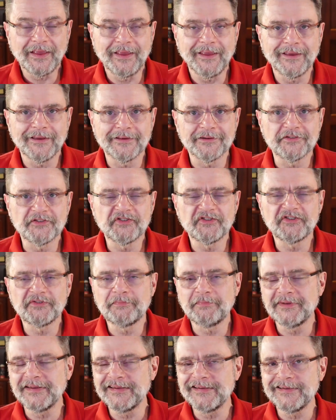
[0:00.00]
and
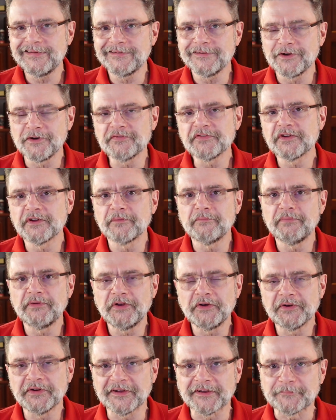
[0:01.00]
speed of
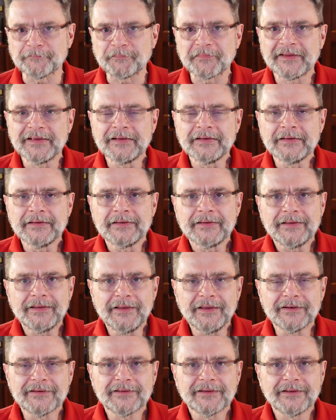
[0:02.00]
computing.
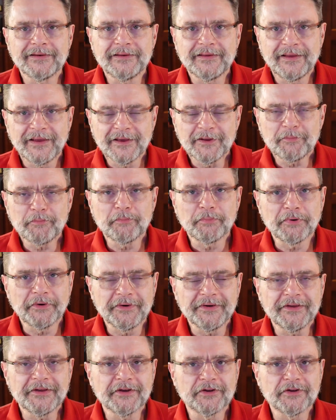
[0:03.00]
It can get pretty